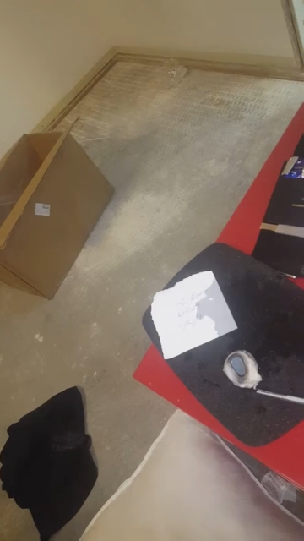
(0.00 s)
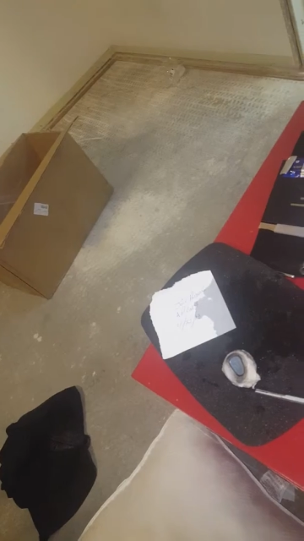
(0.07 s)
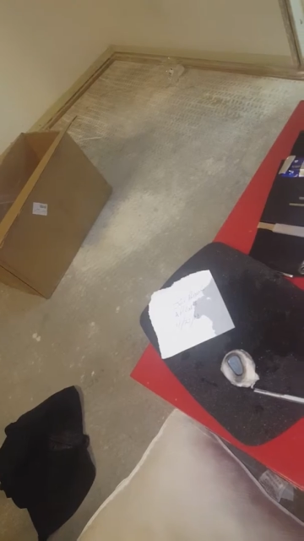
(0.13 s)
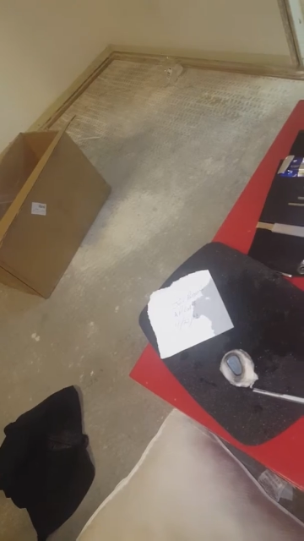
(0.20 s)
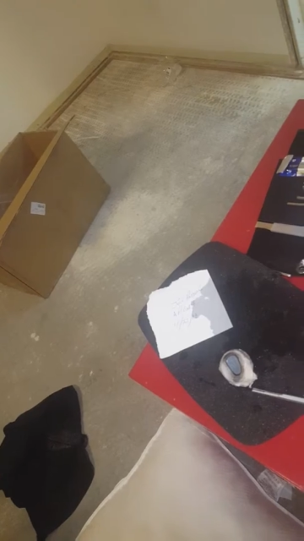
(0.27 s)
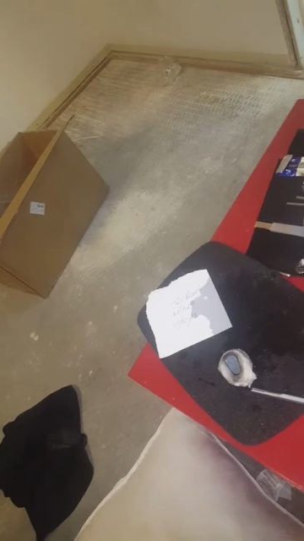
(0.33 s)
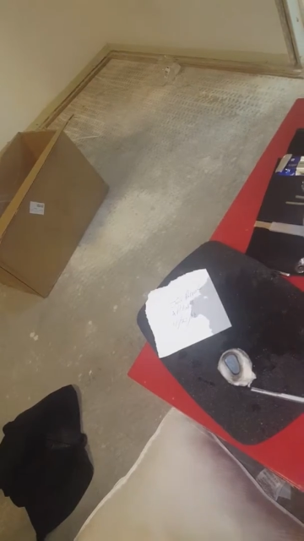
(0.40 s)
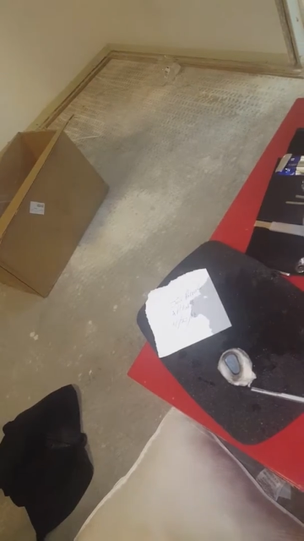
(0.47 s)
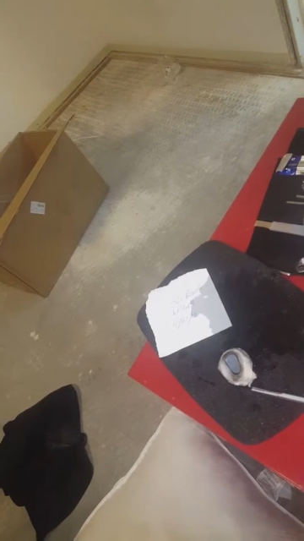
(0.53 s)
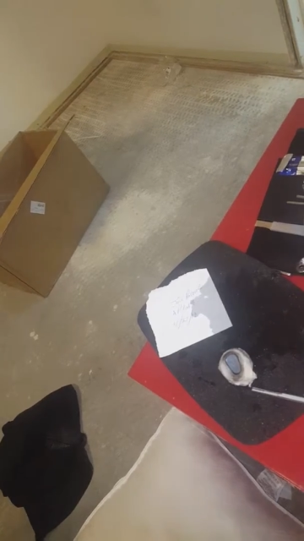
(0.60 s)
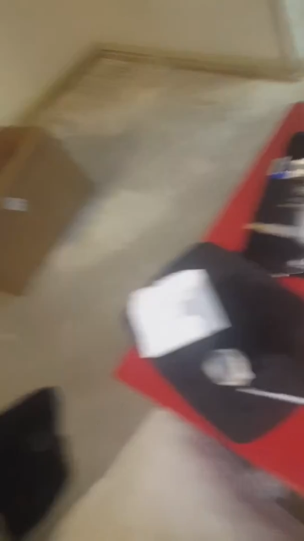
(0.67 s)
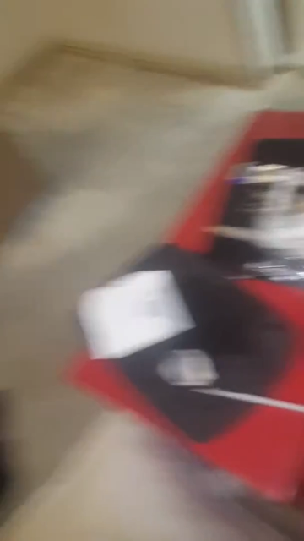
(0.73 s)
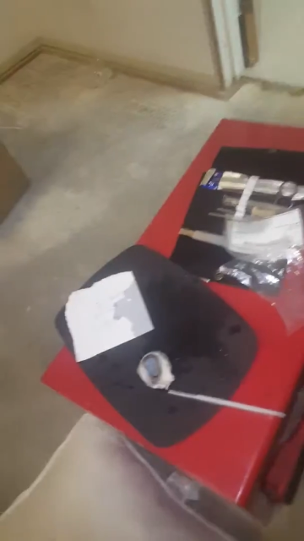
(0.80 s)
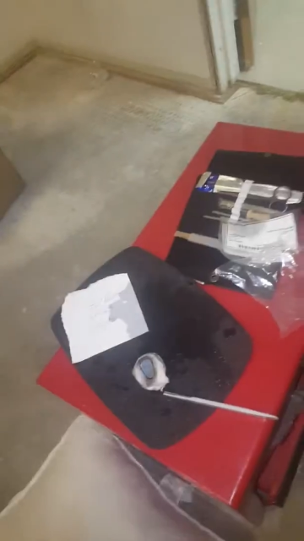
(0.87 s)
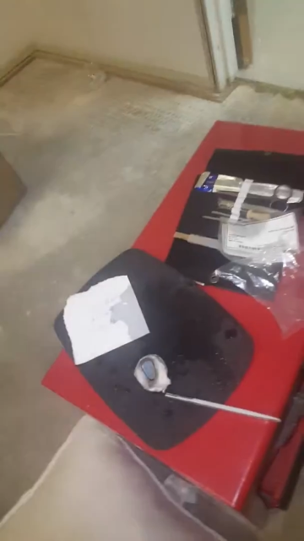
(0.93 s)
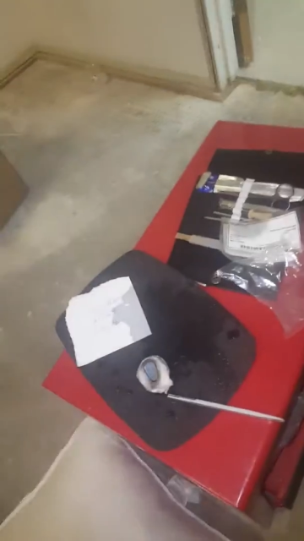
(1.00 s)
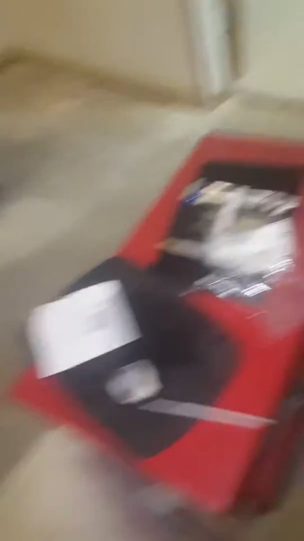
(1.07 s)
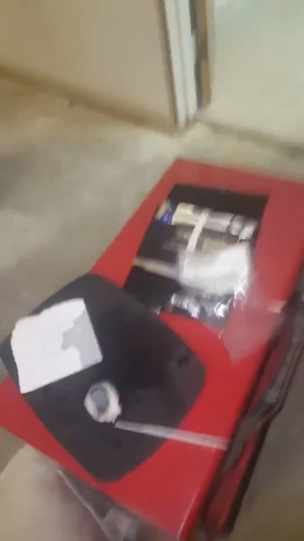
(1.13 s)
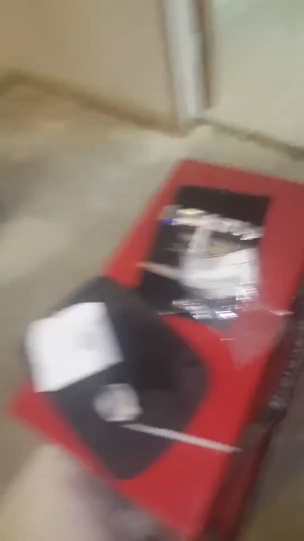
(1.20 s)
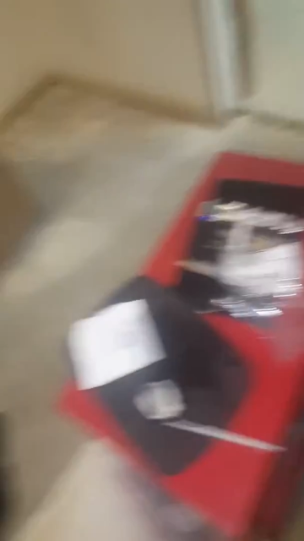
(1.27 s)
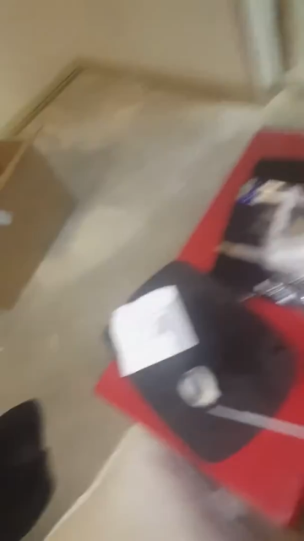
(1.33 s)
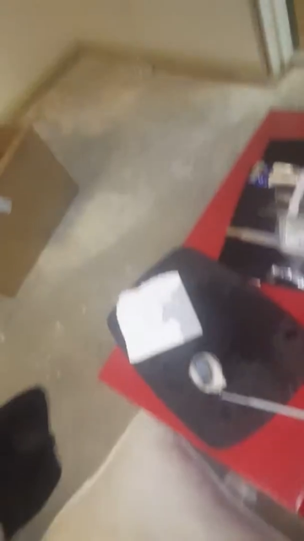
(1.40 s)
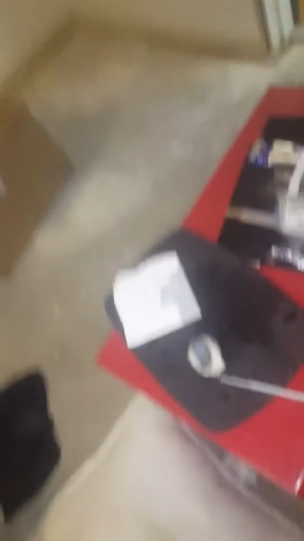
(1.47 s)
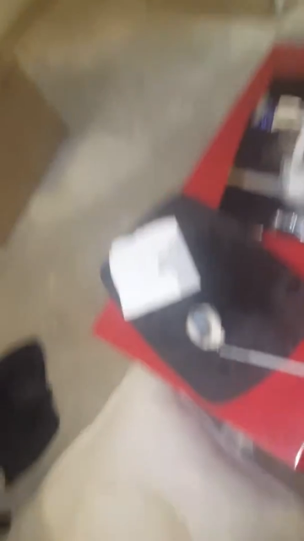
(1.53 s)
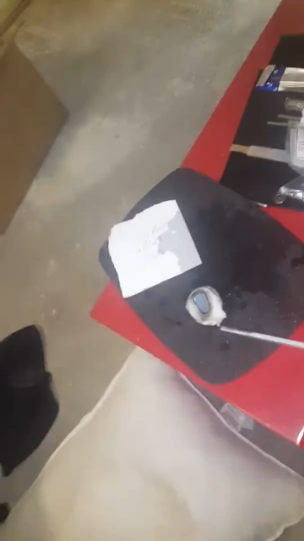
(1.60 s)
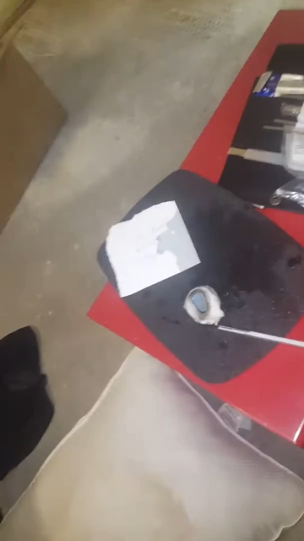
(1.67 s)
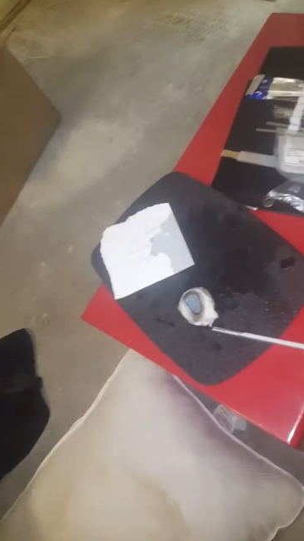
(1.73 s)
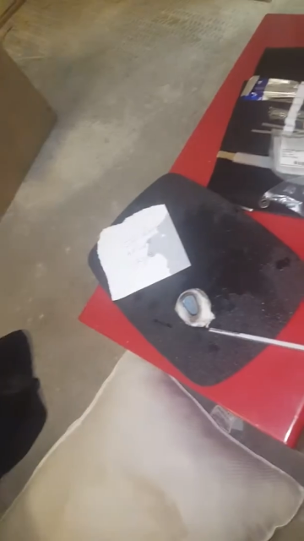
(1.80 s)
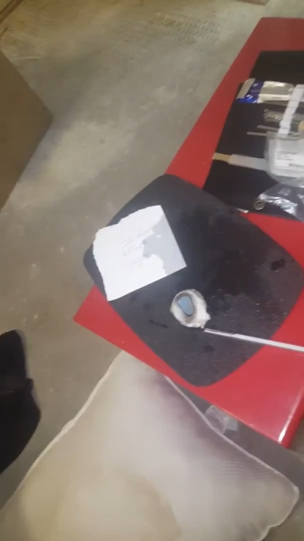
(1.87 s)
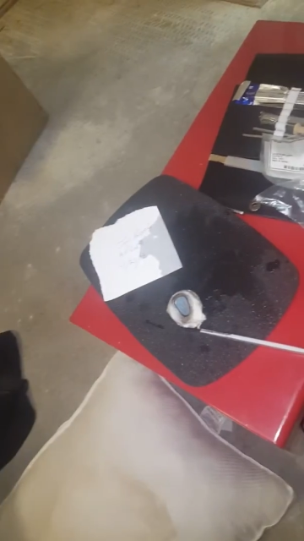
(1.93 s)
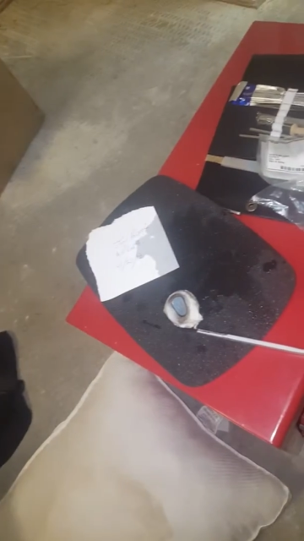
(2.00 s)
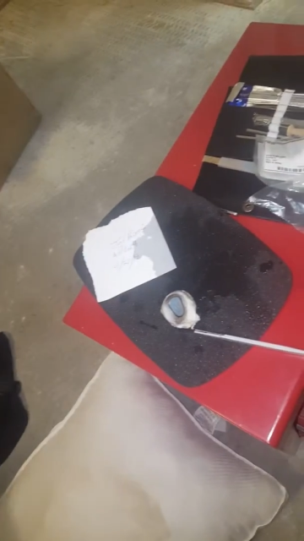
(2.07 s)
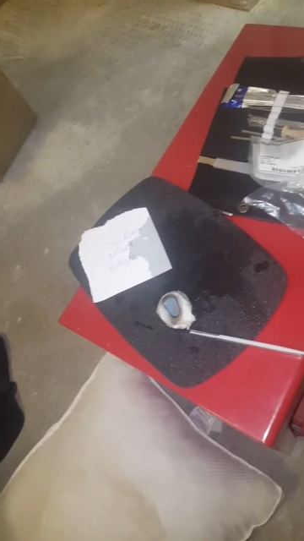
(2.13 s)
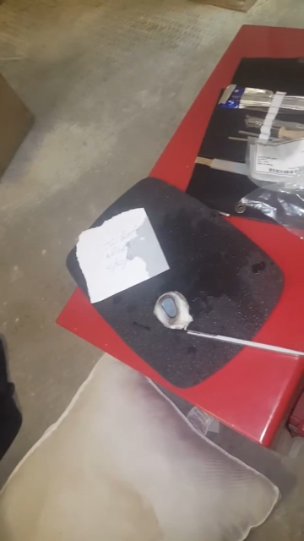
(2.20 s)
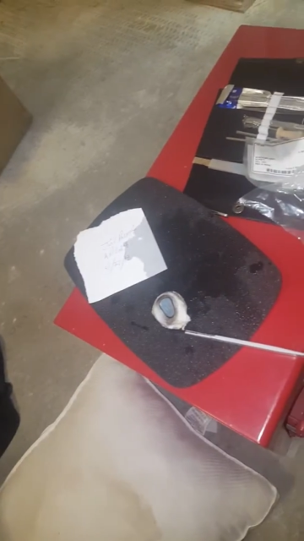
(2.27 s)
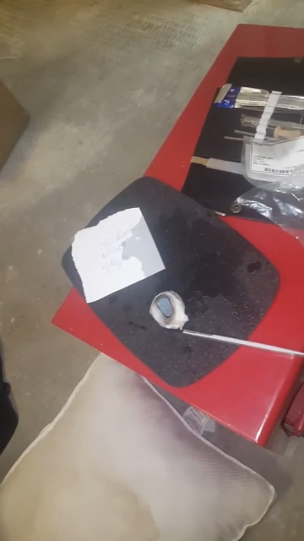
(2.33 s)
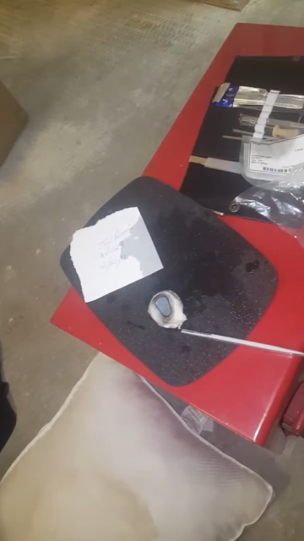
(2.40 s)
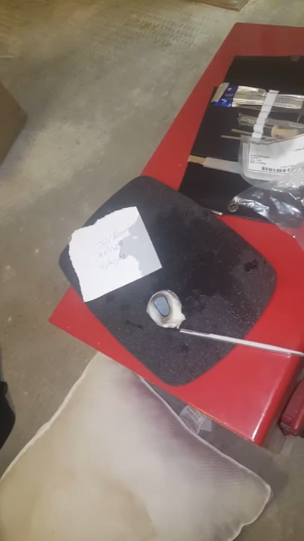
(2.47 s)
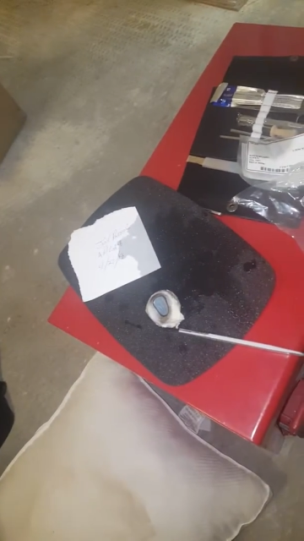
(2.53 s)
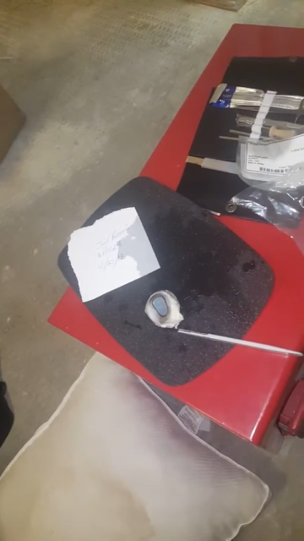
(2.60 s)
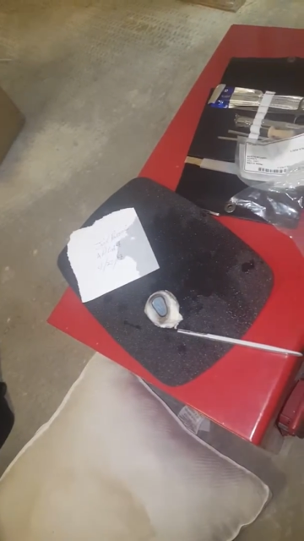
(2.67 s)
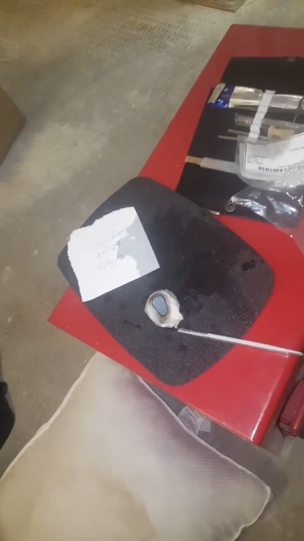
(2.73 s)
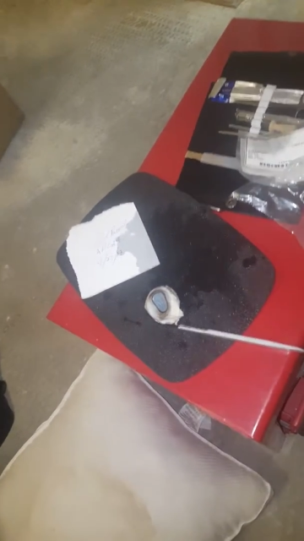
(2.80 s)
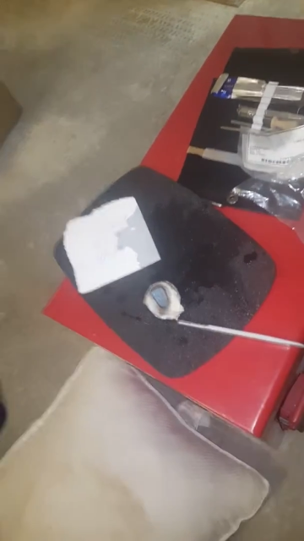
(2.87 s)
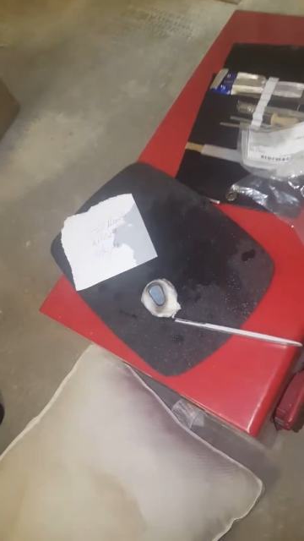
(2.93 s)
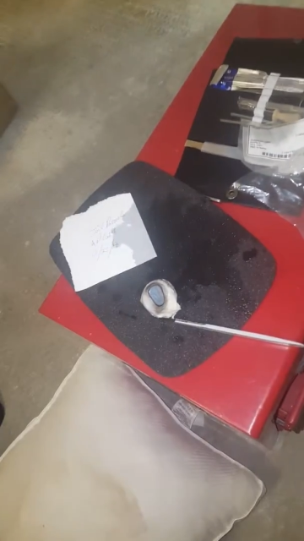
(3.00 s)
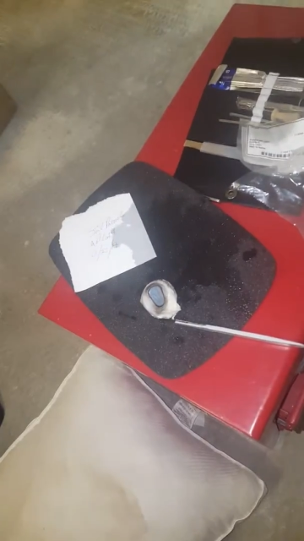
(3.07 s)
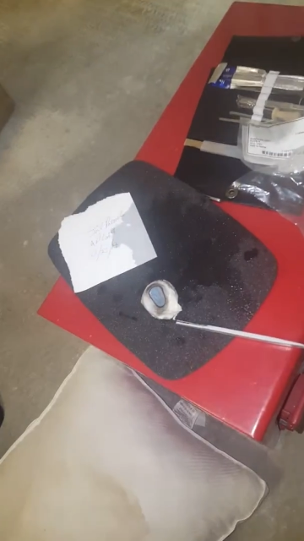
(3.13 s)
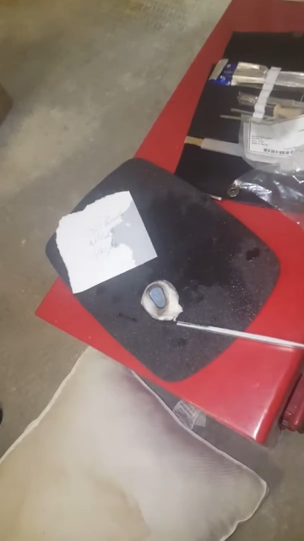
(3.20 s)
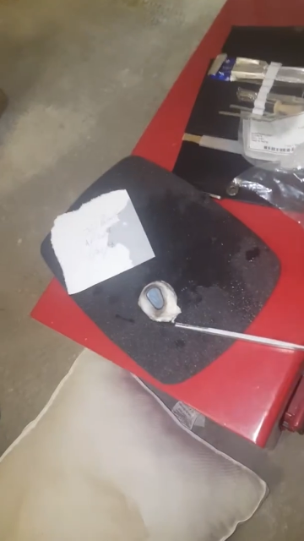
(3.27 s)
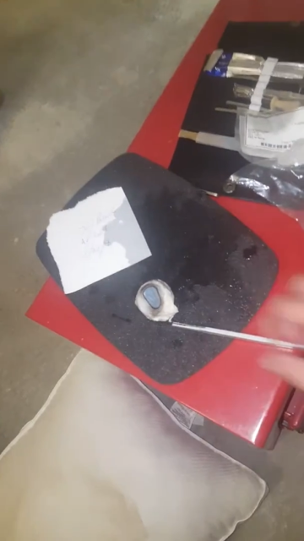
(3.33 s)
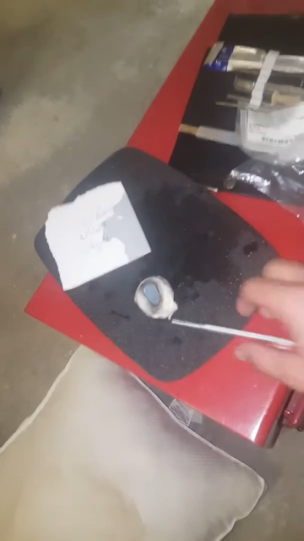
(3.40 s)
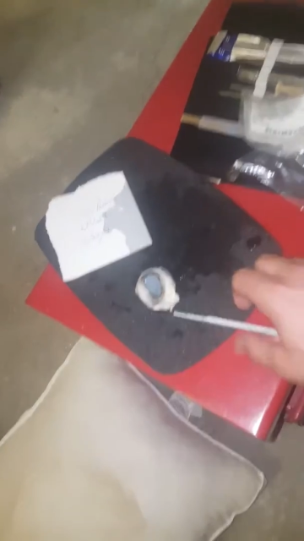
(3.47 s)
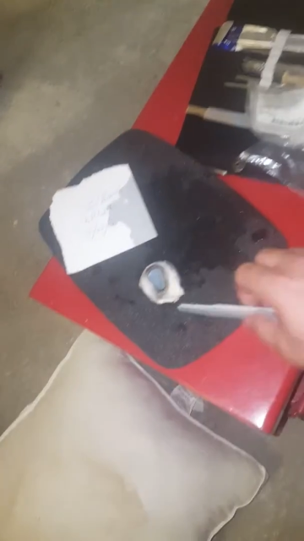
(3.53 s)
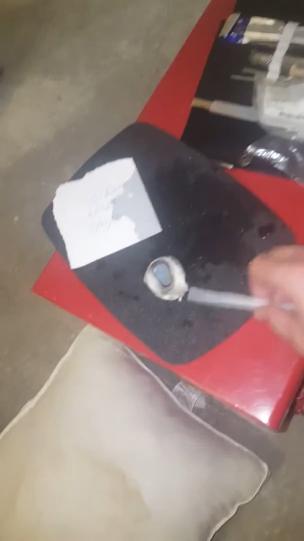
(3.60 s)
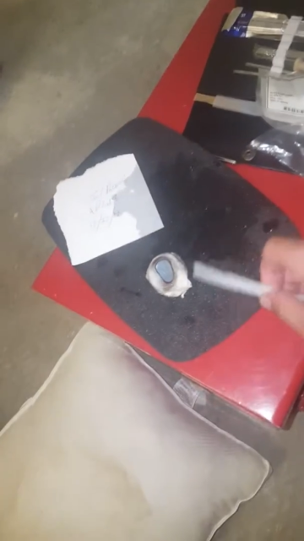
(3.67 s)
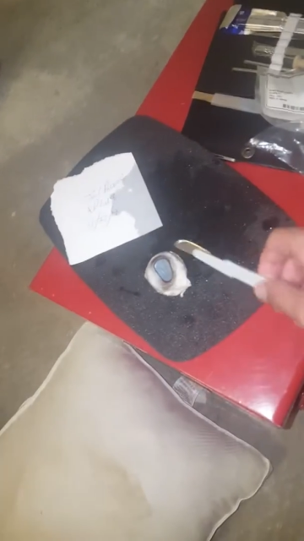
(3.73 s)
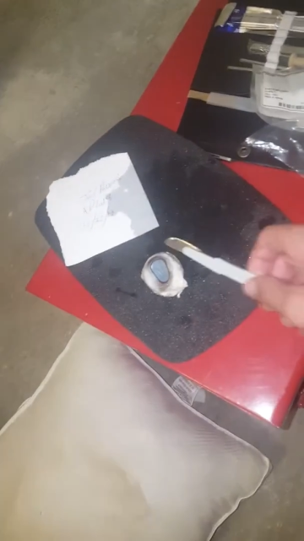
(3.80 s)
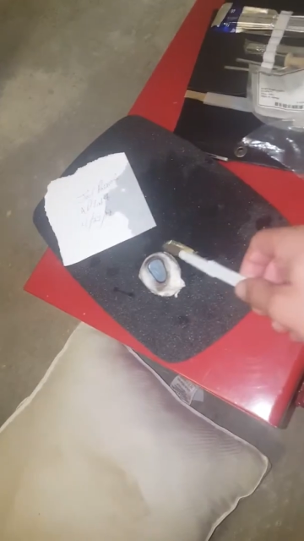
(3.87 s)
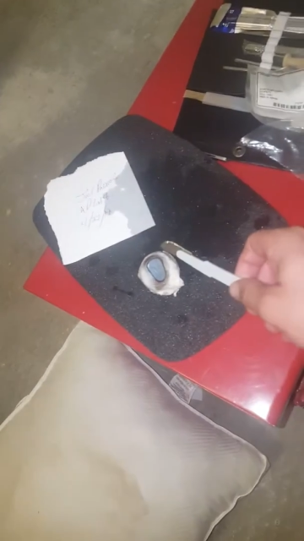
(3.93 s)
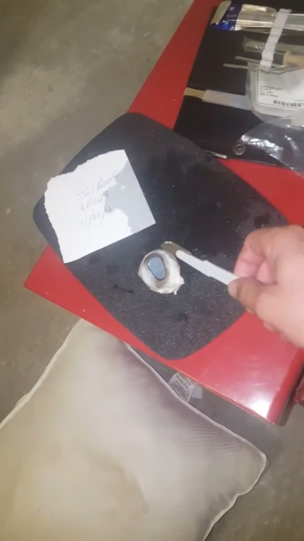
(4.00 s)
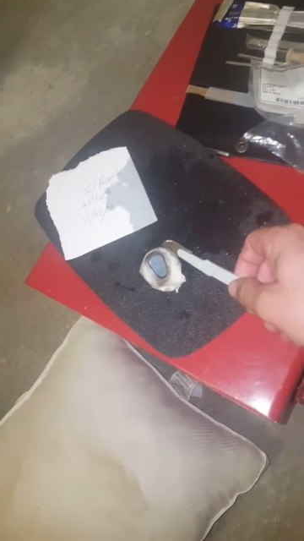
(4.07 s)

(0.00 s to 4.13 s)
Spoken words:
No face is visible, so there are no lips to read.